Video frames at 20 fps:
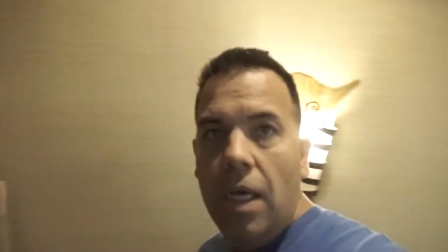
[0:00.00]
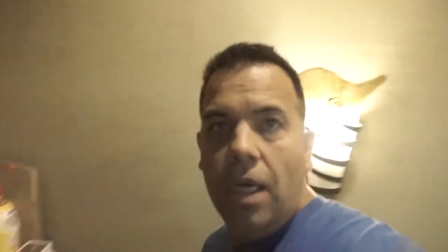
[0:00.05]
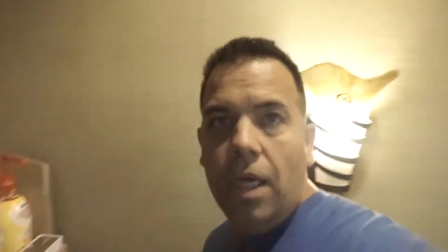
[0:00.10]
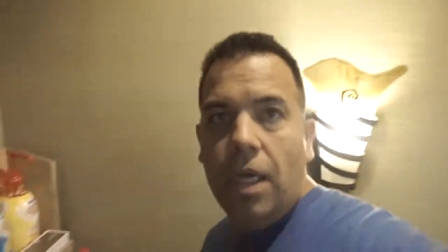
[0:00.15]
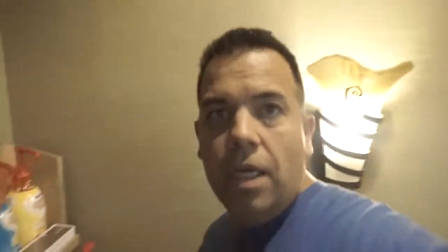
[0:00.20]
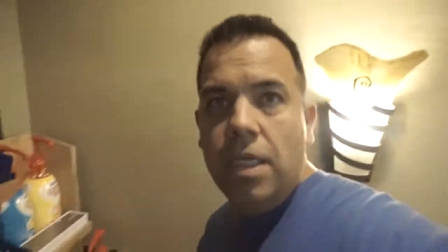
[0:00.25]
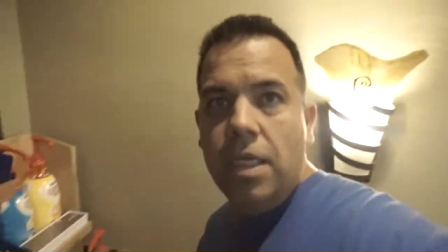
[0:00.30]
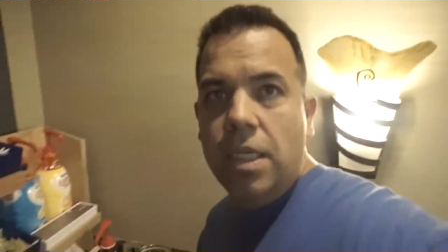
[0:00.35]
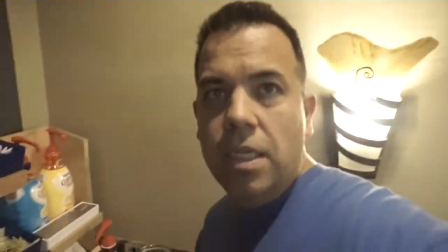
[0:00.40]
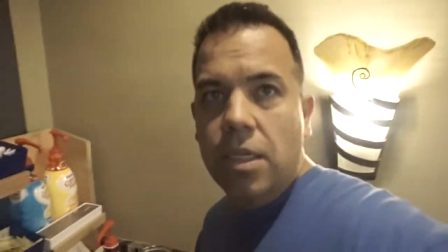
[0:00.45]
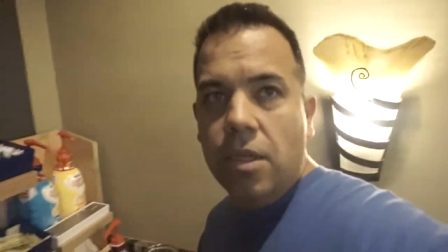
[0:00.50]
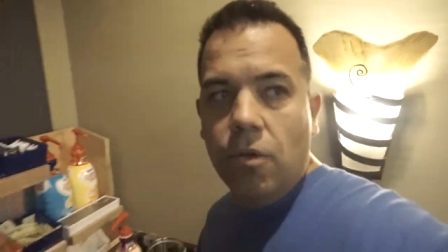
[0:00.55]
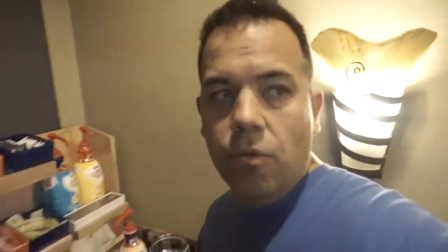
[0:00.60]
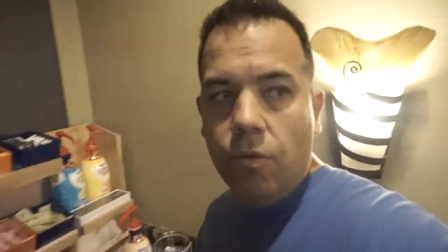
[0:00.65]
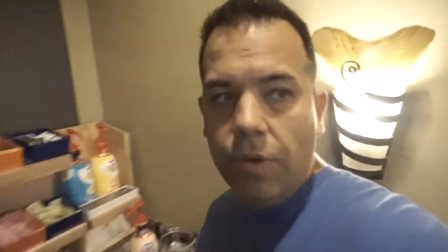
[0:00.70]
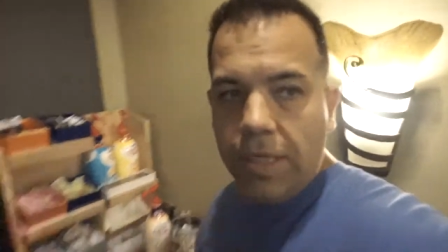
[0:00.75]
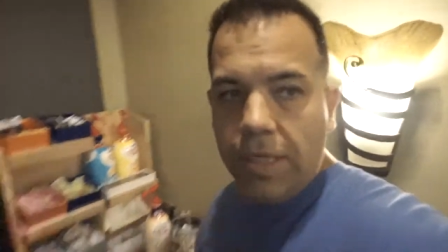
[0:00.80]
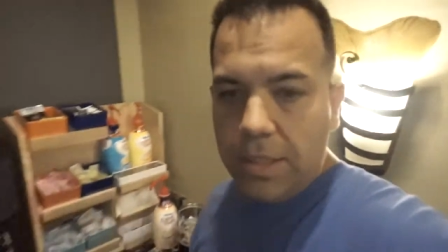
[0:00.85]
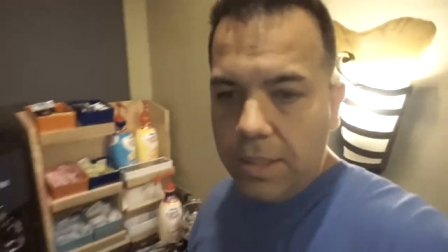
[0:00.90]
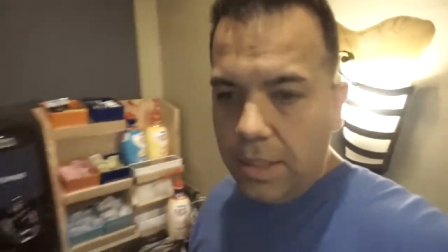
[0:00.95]
I need to go
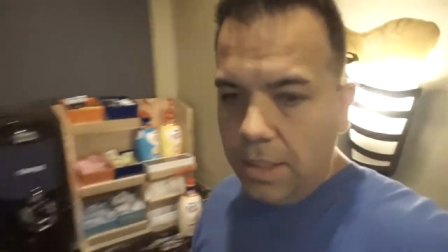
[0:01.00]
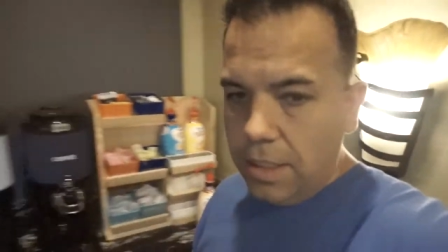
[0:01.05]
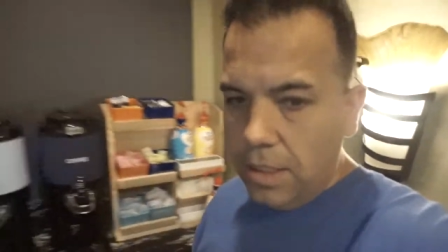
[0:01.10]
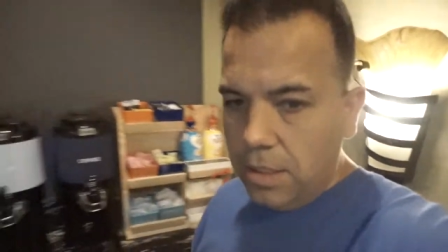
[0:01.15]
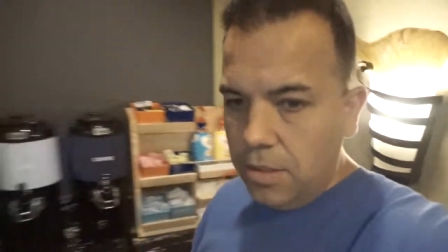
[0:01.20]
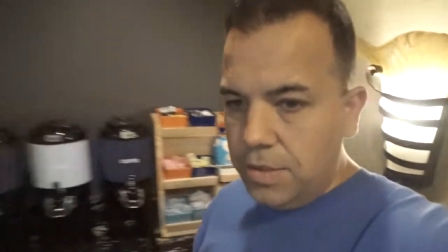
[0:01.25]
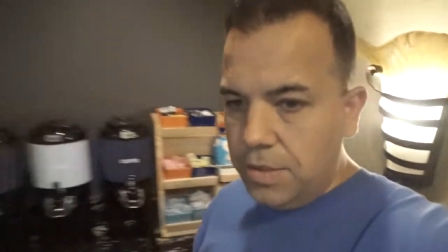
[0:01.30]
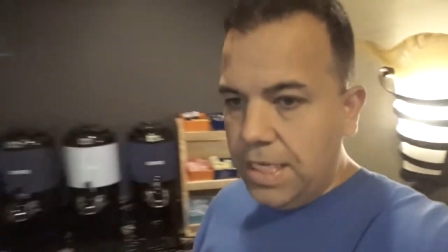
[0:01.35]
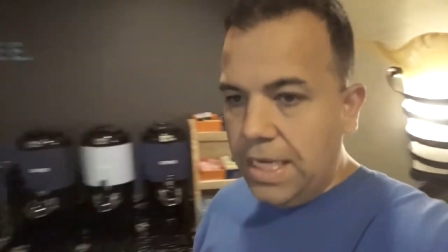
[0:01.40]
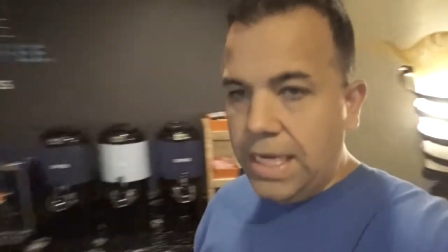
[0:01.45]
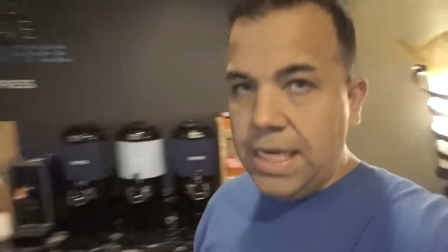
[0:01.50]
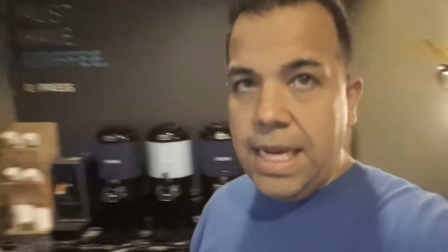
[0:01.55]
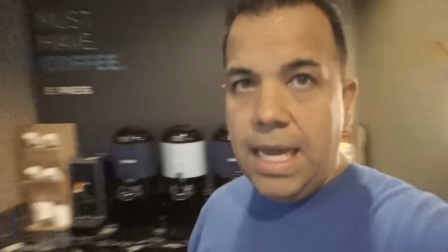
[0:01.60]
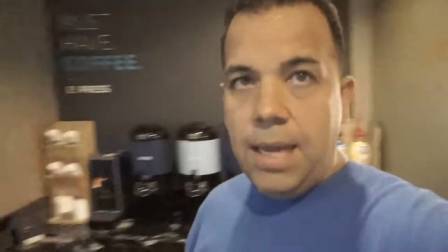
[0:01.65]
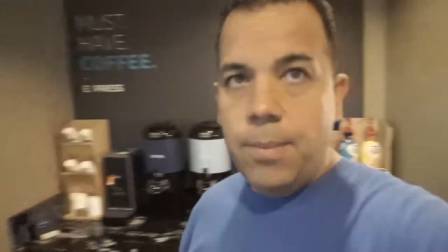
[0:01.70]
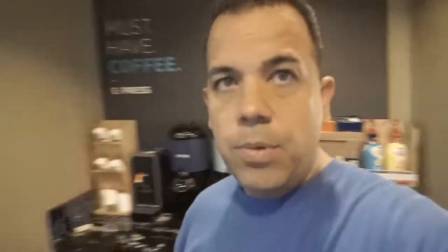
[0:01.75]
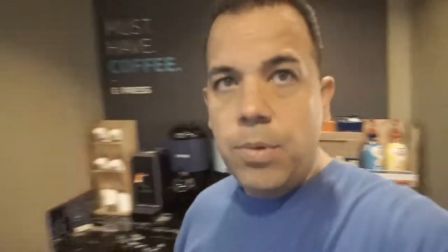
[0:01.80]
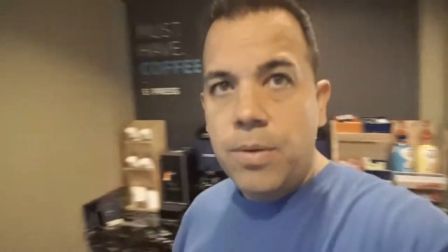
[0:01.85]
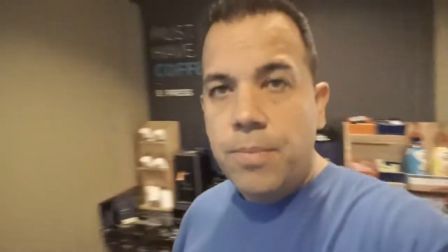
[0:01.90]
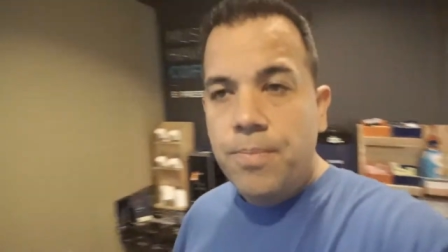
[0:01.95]
rest, need to go take a
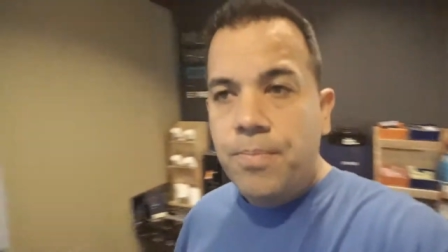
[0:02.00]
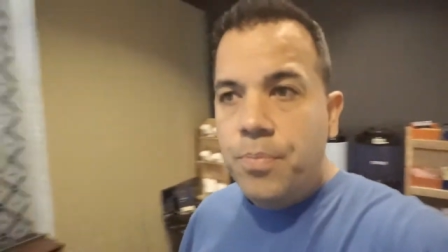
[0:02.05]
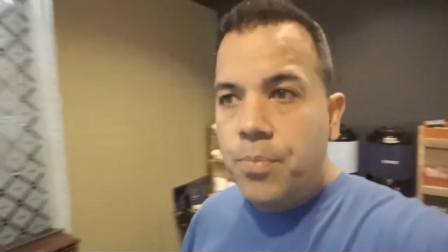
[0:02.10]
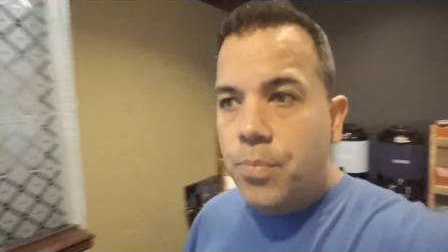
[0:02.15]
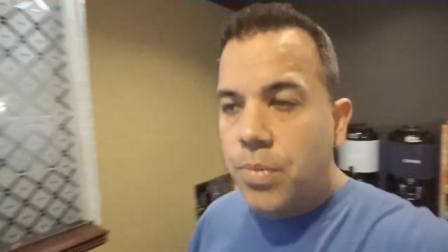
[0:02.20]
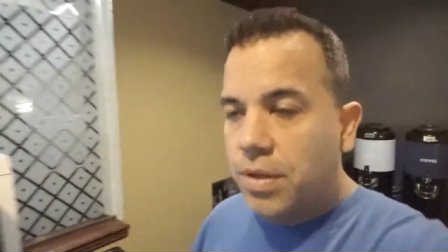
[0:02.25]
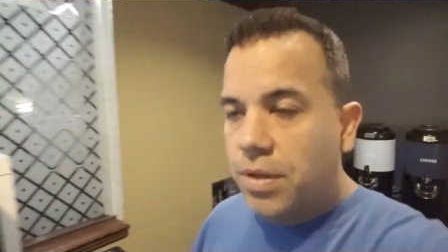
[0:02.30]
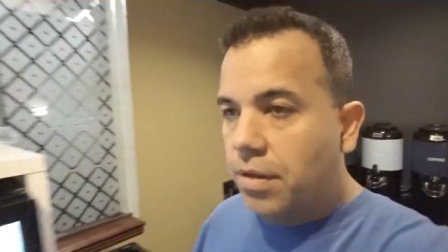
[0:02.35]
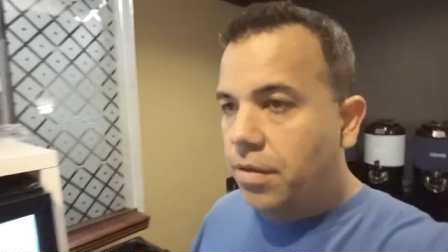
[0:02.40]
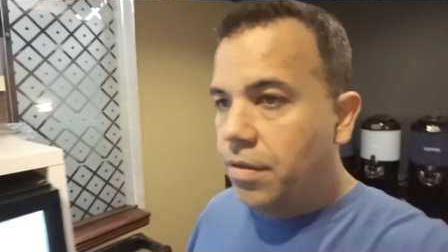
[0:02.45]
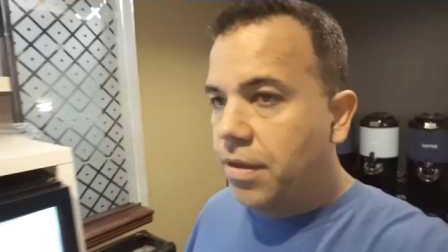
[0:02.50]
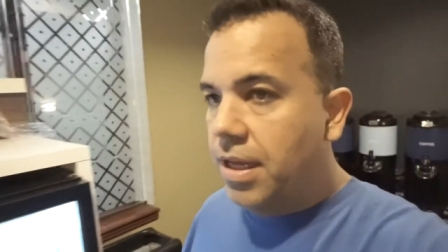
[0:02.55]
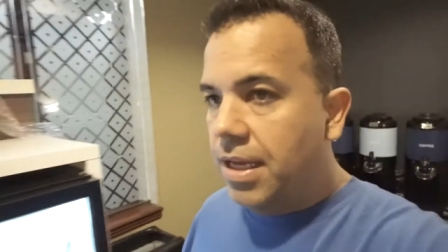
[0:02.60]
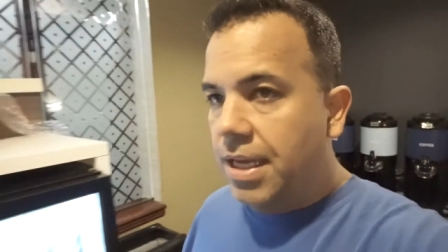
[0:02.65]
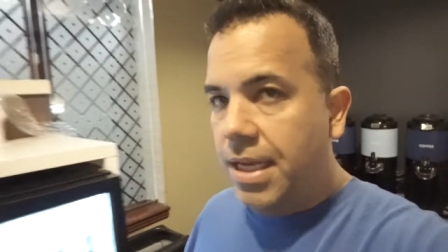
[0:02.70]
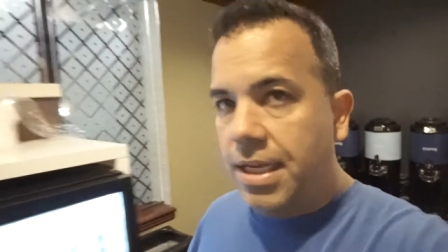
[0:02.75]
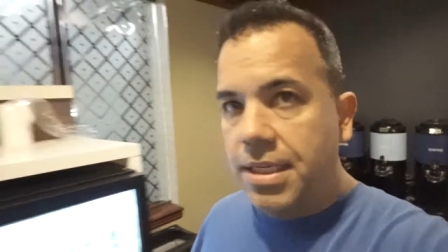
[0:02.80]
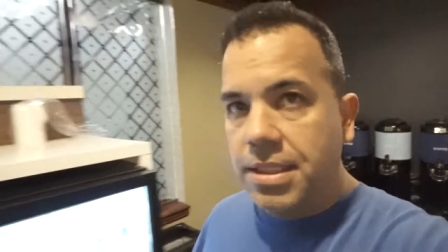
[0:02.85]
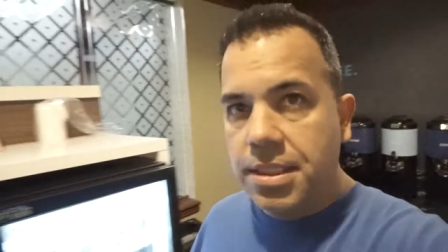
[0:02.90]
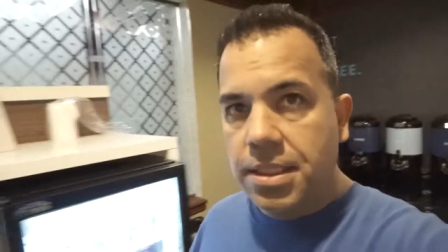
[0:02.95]
nap. But the thing
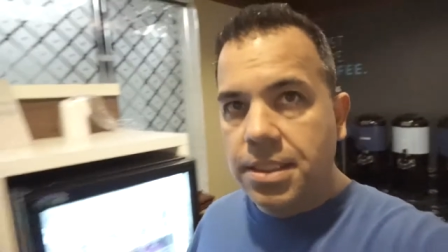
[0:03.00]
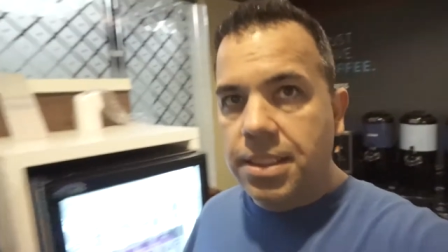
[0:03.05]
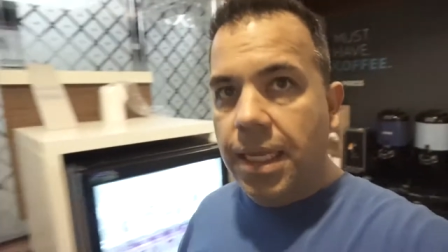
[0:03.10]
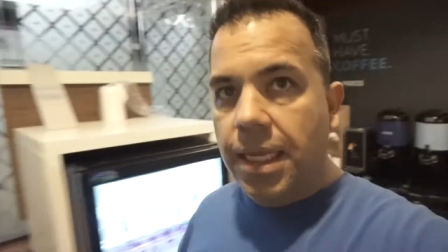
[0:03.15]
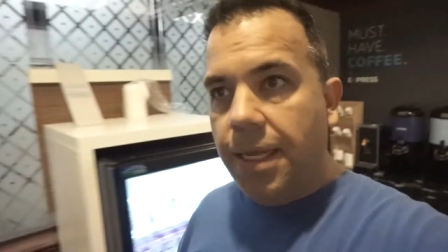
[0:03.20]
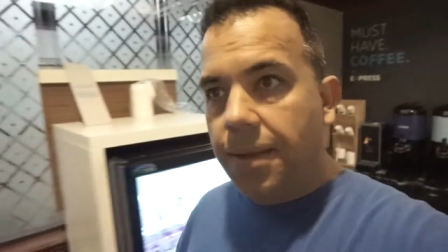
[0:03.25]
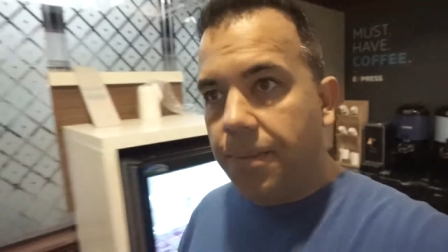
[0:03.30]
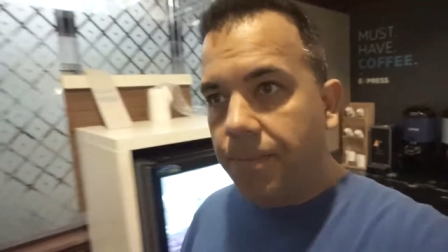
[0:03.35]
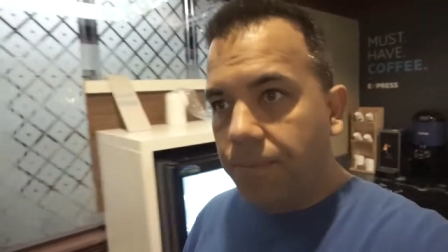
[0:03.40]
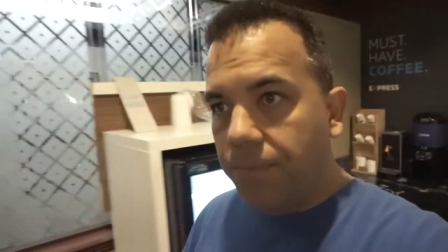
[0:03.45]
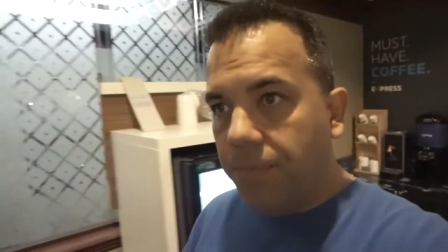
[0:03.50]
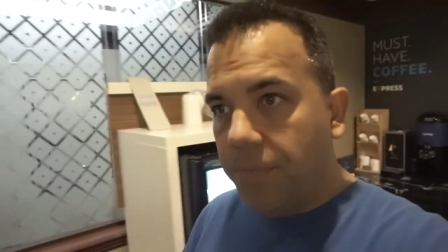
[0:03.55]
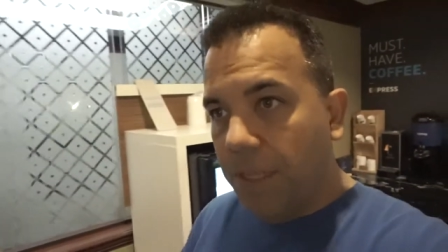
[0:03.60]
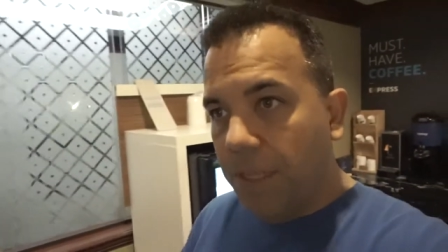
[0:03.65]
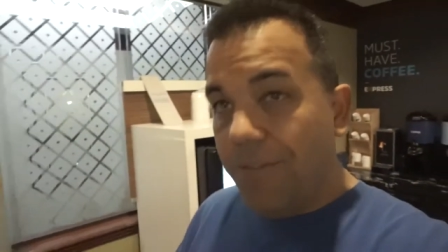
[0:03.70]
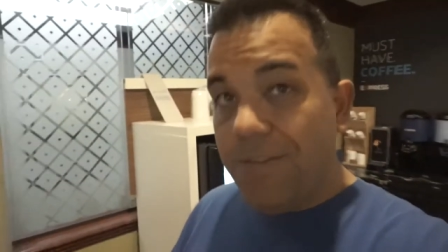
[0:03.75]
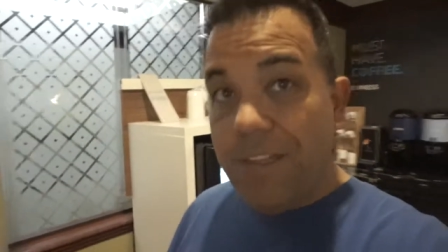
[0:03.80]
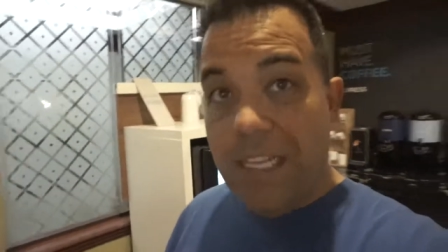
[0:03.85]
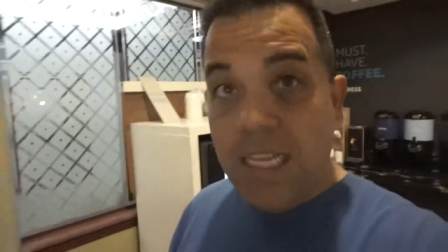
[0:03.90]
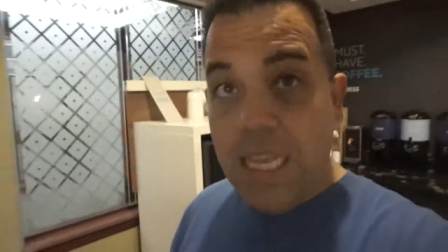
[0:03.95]
is that they
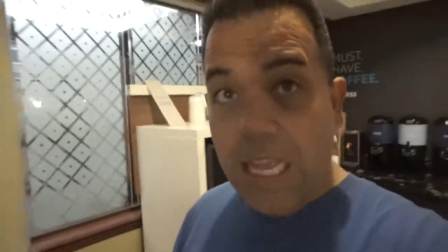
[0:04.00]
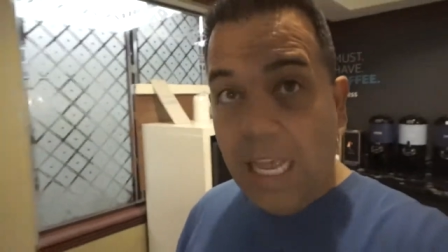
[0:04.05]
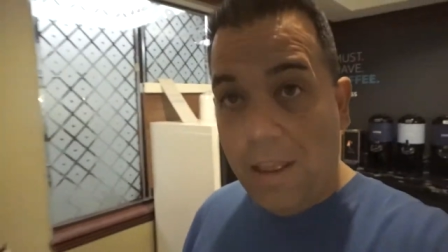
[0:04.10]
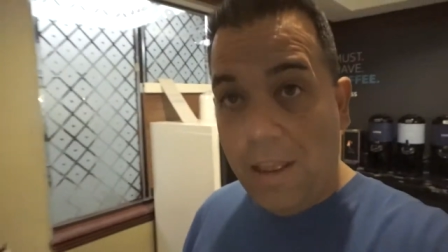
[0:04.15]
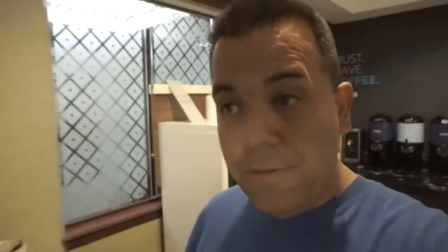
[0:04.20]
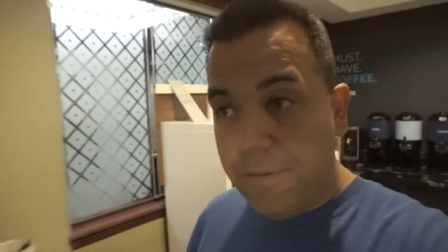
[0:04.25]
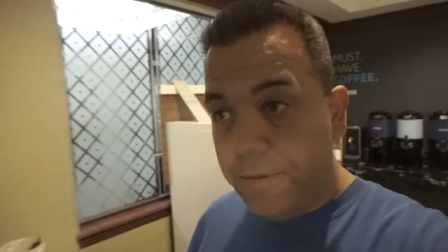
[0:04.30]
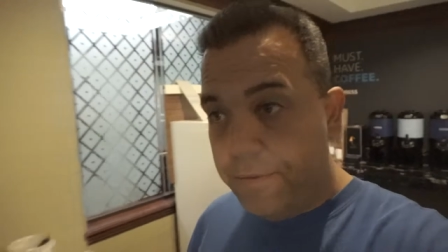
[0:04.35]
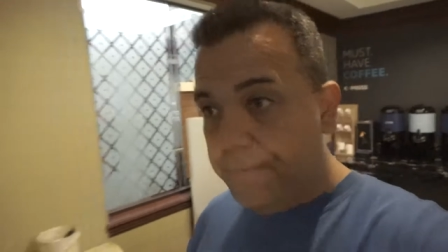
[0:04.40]
have decaf.